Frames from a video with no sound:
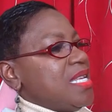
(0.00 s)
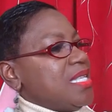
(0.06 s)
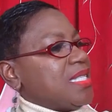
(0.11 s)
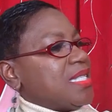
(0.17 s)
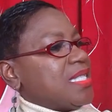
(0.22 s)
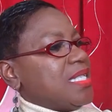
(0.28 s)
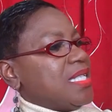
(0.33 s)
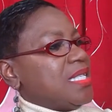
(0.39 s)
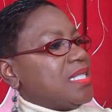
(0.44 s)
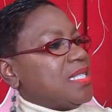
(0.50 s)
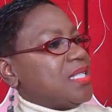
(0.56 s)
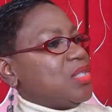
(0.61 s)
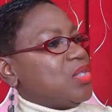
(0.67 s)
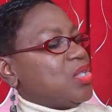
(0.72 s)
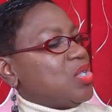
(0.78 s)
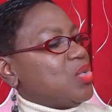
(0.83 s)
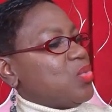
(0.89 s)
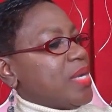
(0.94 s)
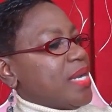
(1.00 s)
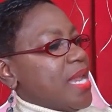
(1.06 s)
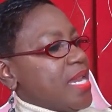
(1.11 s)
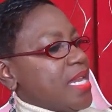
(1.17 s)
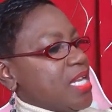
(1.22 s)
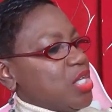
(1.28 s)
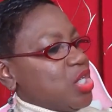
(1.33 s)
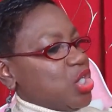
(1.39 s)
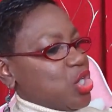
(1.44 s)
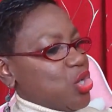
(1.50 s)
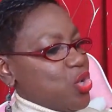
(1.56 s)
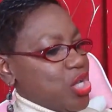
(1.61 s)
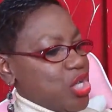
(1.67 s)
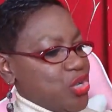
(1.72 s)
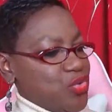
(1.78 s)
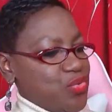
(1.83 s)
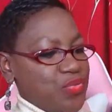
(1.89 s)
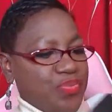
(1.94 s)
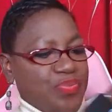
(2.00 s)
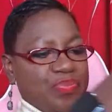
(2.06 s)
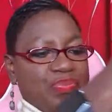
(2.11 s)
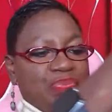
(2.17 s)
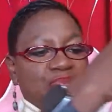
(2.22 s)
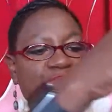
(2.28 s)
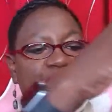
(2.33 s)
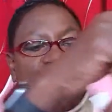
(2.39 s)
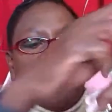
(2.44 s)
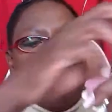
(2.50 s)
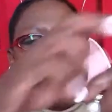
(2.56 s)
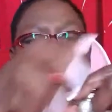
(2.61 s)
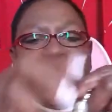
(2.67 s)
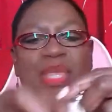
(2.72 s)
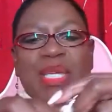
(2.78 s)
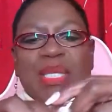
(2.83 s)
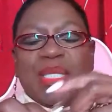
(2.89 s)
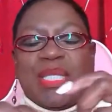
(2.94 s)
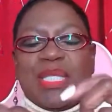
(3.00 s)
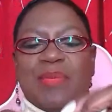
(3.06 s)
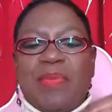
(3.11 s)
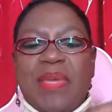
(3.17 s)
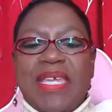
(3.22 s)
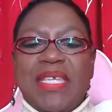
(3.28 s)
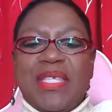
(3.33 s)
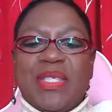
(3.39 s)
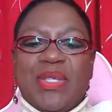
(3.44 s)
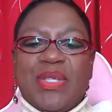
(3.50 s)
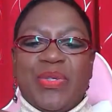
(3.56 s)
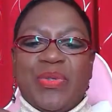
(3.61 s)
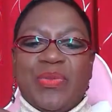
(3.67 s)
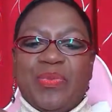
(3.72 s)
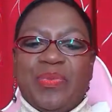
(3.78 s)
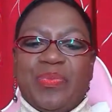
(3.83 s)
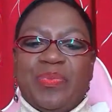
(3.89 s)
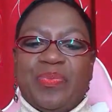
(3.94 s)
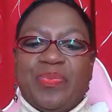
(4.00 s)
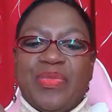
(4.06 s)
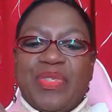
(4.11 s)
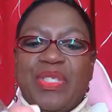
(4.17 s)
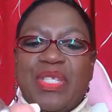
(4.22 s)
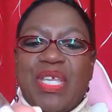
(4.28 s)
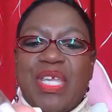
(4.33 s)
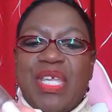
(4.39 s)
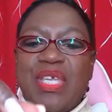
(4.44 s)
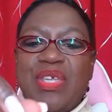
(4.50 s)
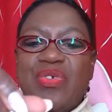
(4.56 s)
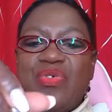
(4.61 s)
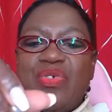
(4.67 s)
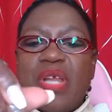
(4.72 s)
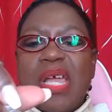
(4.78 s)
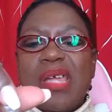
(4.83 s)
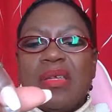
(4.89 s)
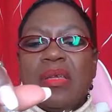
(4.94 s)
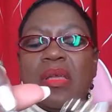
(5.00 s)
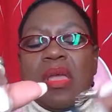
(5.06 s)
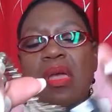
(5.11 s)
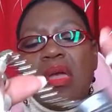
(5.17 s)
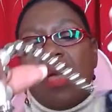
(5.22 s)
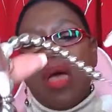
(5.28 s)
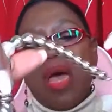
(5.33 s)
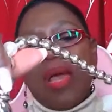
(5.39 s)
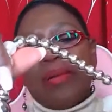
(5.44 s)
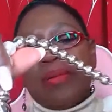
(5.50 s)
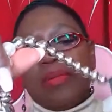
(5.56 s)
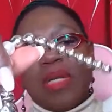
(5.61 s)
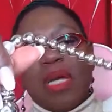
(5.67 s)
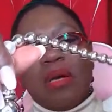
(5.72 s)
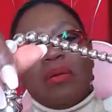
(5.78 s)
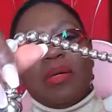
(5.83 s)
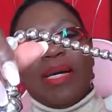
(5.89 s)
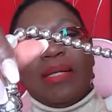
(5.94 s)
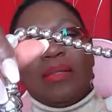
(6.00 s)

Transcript: listen, you know what I didn't show you? The spacer see you like, I don't know. I